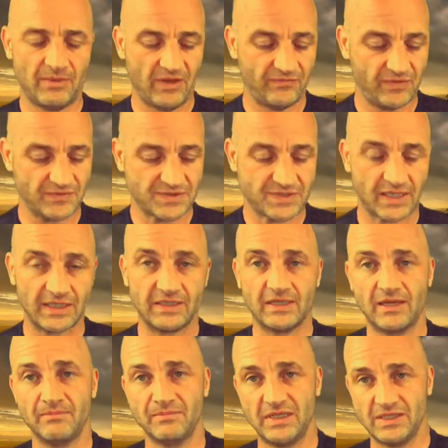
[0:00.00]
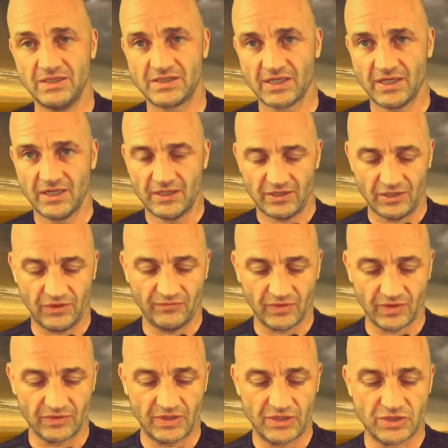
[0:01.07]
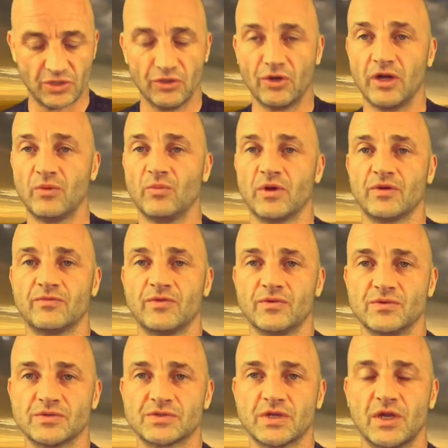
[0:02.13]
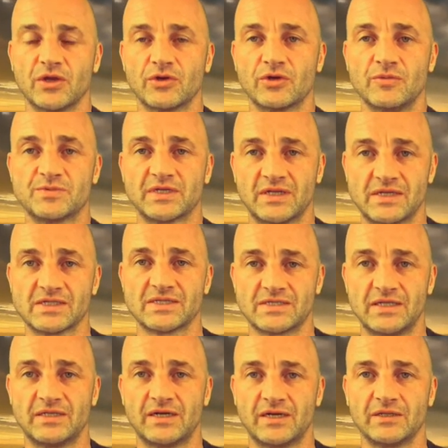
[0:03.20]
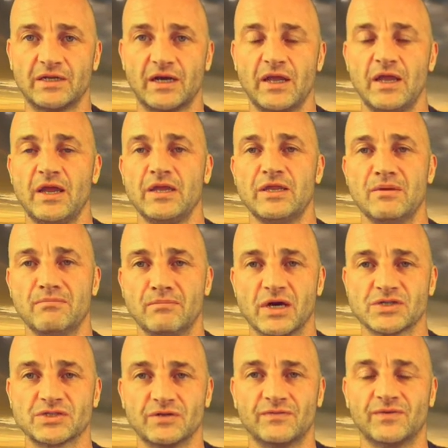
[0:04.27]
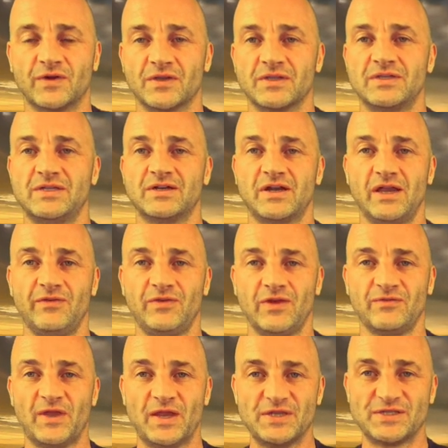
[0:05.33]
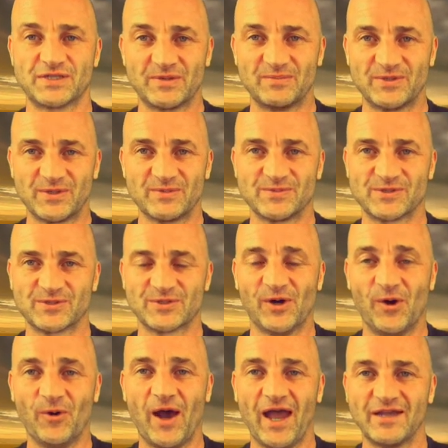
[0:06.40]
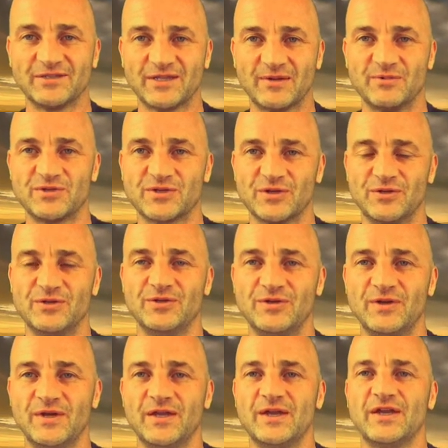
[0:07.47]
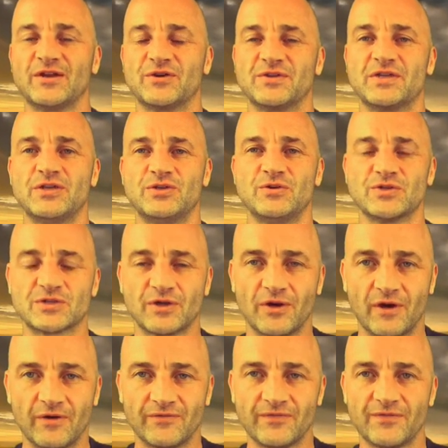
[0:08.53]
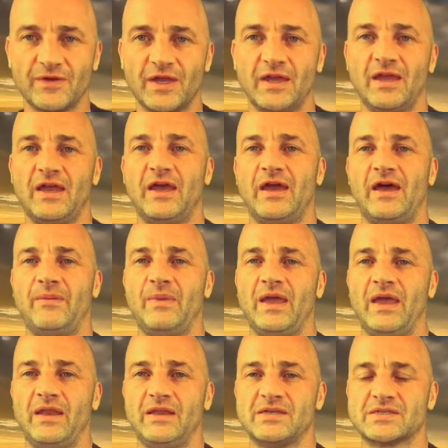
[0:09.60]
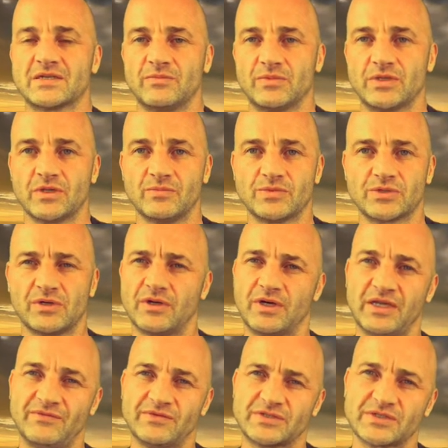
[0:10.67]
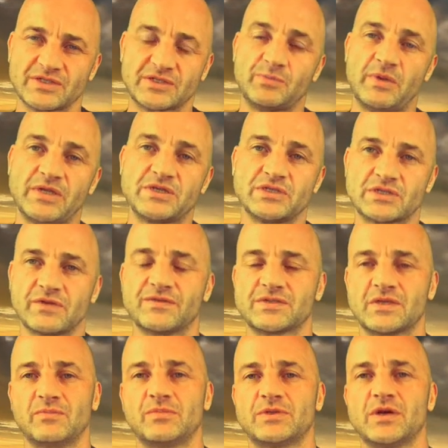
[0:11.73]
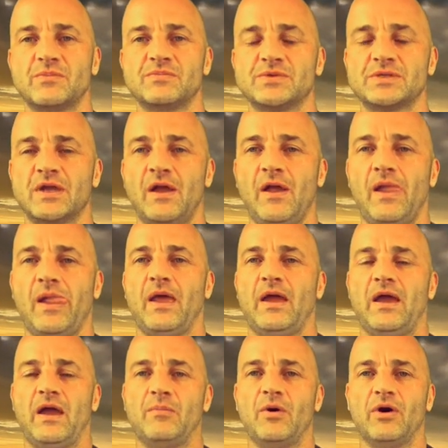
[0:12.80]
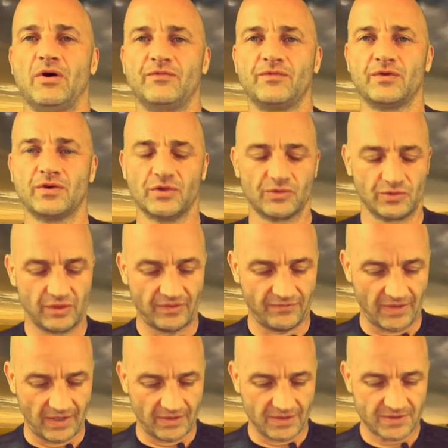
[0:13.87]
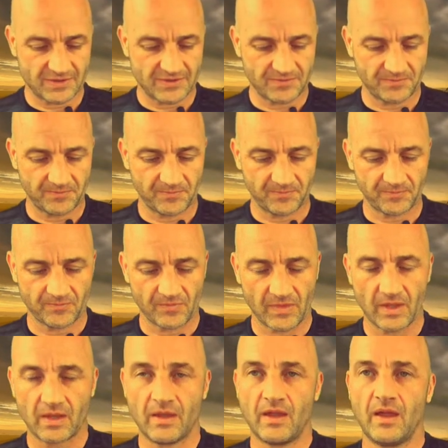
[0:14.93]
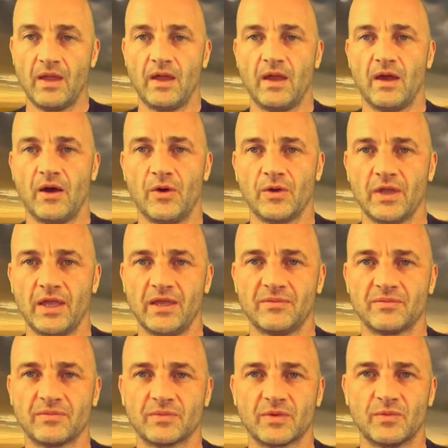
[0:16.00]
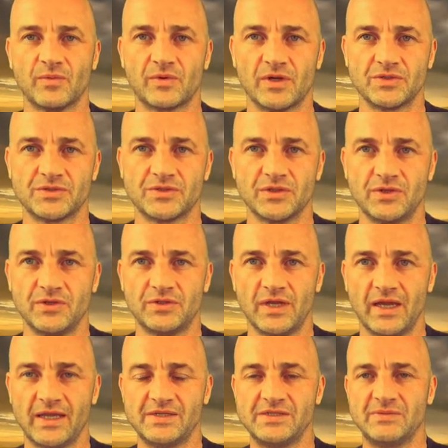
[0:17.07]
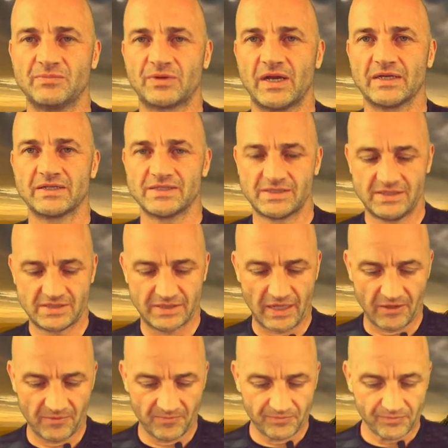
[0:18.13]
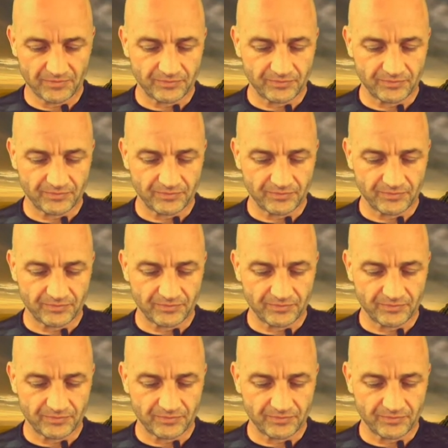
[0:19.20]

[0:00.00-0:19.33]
But if you've signed it, it means that you've agreed you're not in one of those groups. And as I said earlier, you must not volunteer if you have any symptoms at all: high temperature, new continuous cough, any symptoms or even suspicious of symptoms of coronavirus. Okay, we're on to good hygiene practices now.